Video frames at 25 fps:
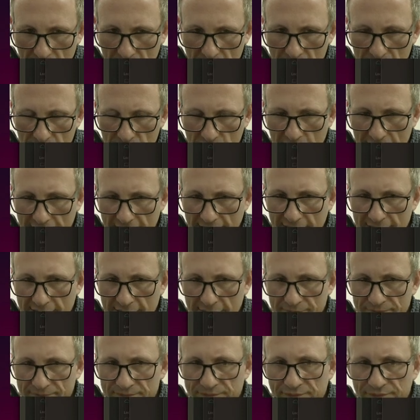read
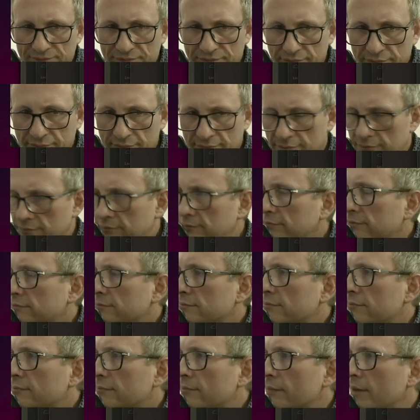
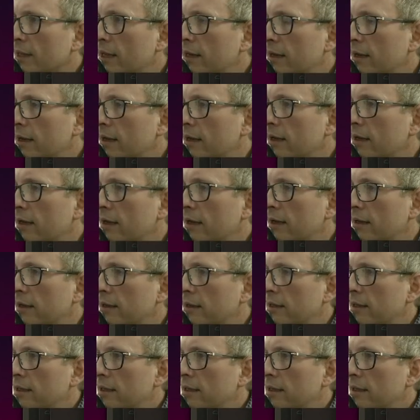uh,